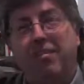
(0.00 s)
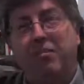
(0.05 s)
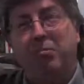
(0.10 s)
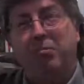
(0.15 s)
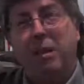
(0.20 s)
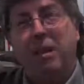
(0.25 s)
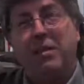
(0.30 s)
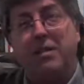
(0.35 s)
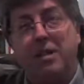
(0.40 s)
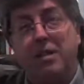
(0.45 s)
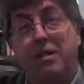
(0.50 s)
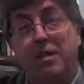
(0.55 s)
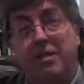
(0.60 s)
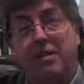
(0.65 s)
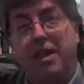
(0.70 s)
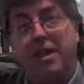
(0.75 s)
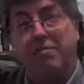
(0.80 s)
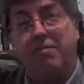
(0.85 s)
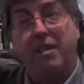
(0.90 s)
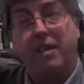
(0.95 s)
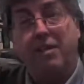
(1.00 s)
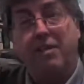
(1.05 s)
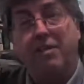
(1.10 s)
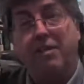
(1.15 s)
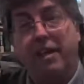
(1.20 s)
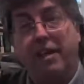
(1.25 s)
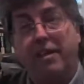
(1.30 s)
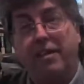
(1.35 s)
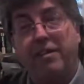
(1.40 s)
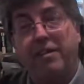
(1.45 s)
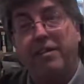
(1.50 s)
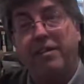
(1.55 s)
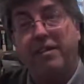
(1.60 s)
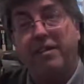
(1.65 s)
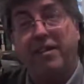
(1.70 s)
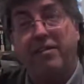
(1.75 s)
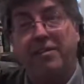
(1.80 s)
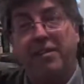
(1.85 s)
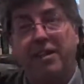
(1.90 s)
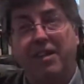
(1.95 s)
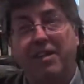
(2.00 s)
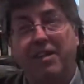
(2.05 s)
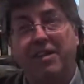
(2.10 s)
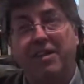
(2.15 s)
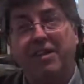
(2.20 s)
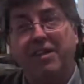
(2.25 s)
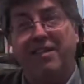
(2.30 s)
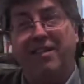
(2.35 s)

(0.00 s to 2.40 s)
basically Davie has let the devil in